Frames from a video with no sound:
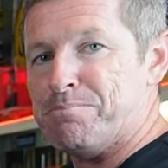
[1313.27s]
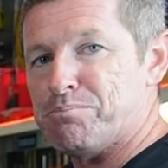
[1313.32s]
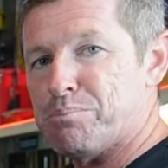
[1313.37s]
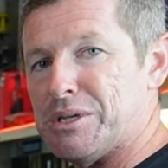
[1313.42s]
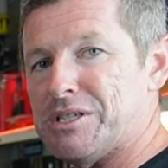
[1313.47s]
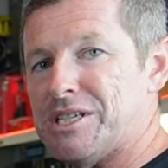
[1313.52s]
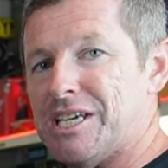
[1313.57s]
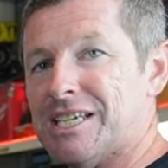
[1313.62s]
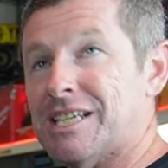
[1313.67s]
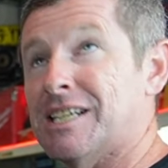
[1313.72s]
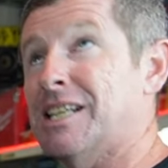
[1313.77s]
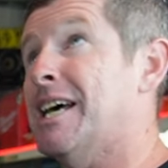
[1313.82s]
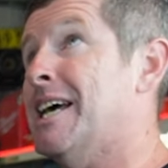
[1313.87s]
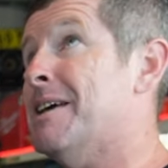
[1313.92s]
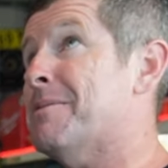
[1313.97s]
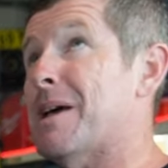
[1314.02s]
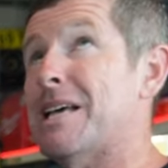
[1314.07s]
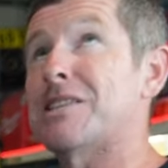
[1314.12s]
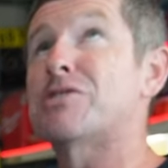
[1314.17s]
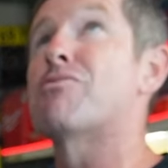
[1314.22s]

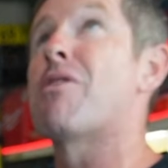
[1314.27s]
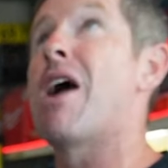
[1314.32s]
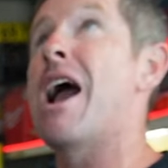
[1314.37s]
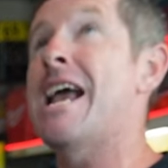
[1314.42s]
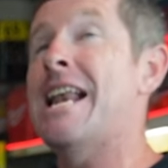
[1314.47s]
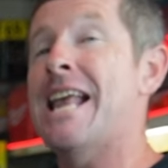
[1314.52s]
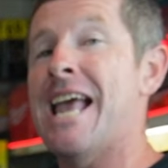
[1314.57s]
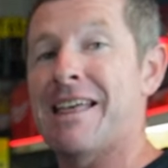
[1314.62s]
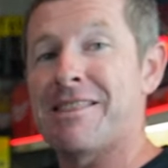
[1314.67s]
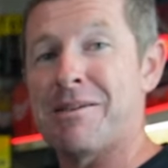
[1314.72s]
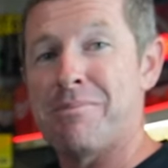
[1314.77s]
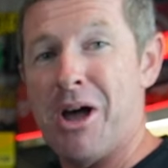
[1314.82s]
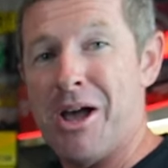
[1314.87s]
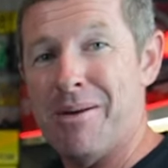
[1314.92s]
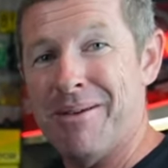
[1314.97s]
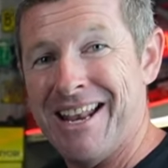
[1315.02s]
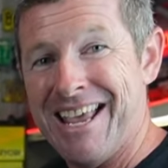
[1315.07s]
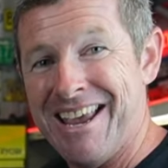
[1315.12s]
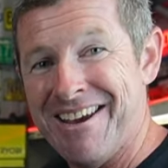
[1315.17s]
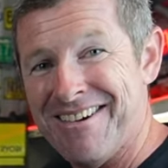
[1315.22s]
Particularly, it's raining at the
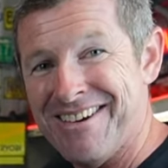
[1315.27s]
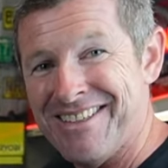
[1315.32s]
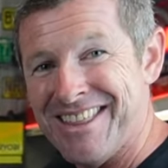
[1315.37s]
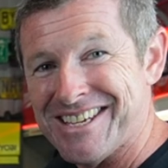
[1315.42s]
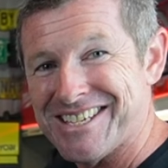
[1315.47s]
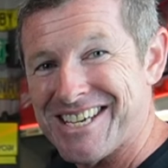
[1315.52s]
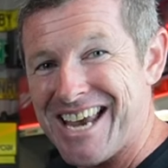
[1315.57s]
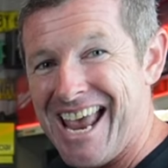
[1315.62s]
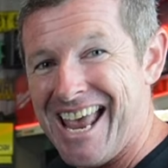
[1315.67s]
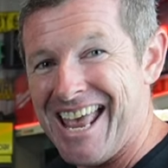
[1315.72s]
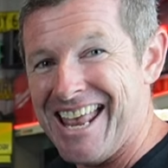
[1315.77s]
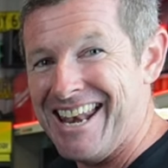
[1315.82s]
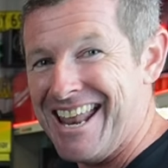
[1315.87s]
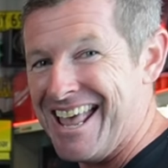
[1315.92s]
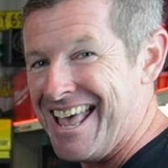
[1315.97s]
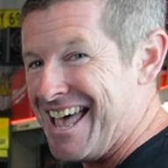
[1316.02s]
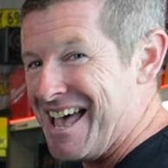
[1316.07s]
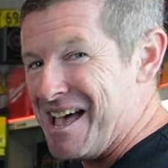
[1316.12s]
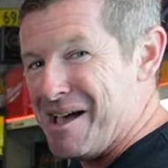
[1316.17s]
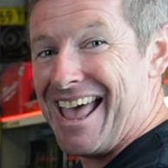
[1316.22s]
moment here in the shed,
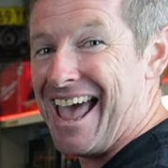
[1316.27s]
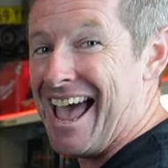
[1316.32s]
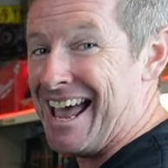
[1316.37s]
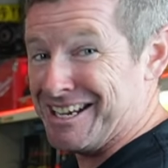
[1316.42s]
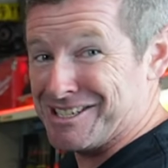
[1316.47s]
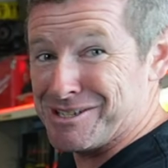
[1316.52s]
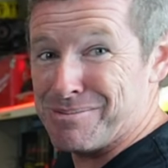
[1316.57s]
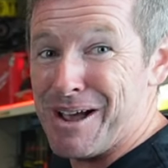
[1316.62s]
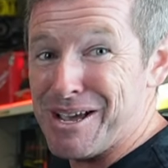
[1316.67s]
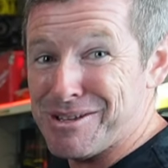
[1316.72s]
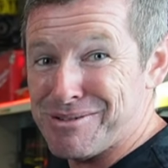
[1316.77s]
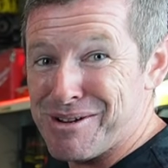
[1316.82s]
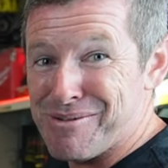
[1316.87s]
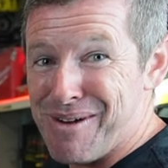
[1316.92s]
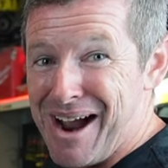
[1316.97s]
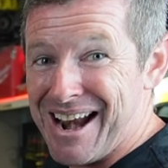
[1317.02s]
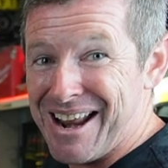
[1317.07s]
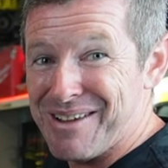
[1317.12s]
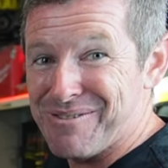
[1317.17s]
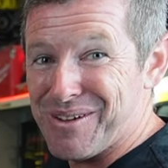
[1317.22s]
and it's supposed to be
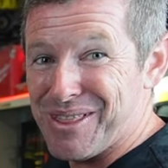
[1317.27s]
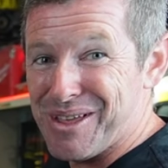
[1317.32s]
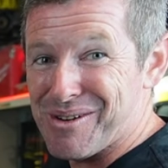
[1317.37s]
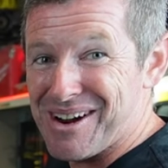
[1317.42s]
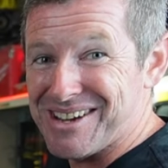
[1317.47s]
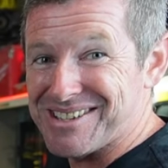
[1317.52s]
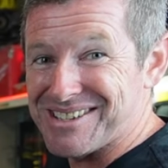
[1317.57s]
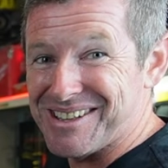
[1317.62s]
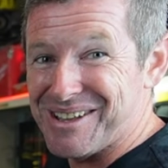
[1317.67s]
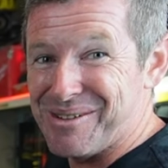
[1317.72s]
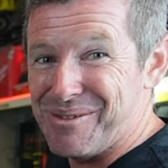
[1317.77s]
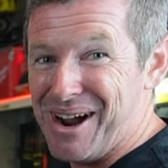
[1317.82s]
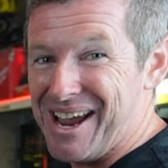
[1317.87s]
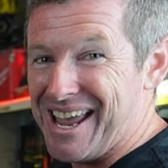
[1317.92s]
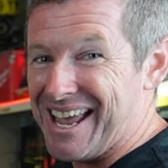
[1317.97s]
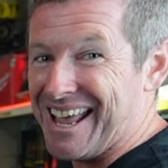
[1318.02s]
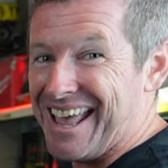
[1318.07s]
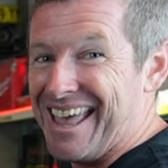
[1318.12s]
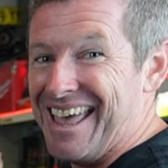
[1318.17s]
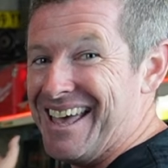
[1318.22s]
raining for the rest of the week.